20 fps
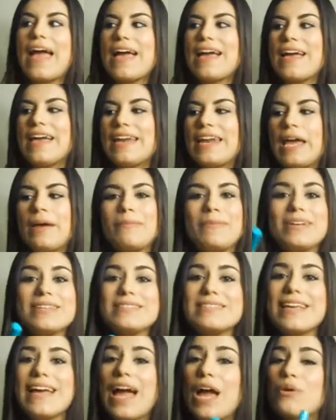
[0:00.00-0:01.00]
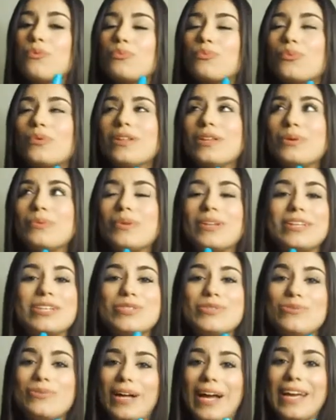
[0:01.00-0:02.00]
And I must say, I really, really
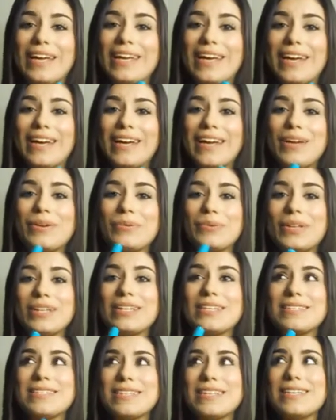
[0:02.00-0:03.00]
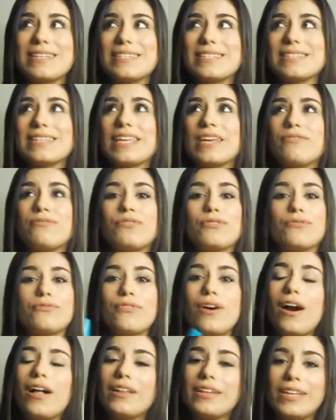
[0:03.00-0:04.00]
do like it. It really does give you
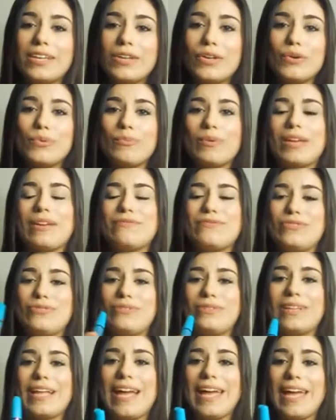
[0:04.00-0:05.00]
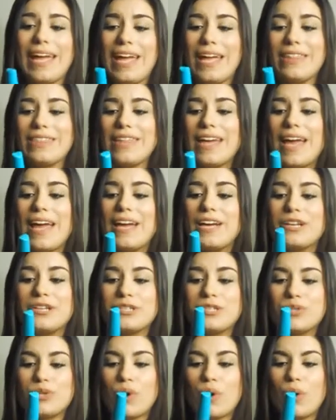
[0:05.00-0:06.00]
volume, gives you length.
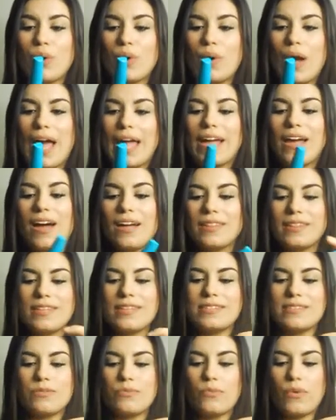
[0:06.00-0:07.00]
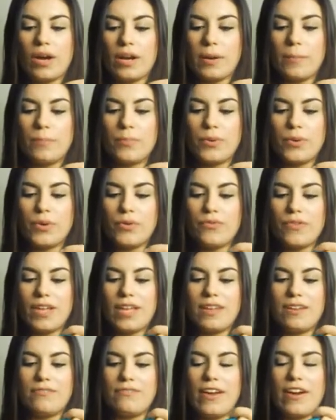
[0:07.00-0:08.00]
So I got this waterproof
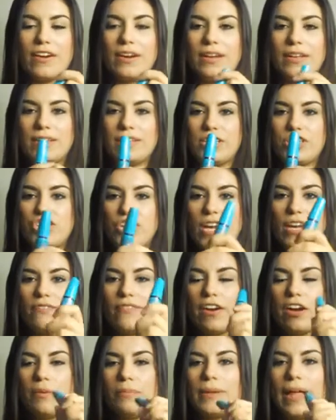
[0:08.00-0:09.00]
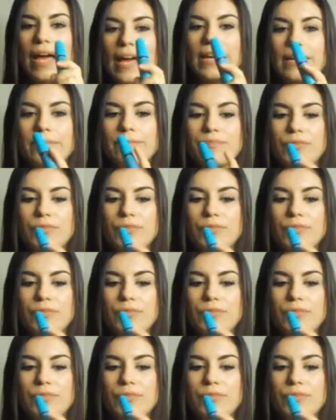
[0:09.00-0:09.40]
and in the shade very black.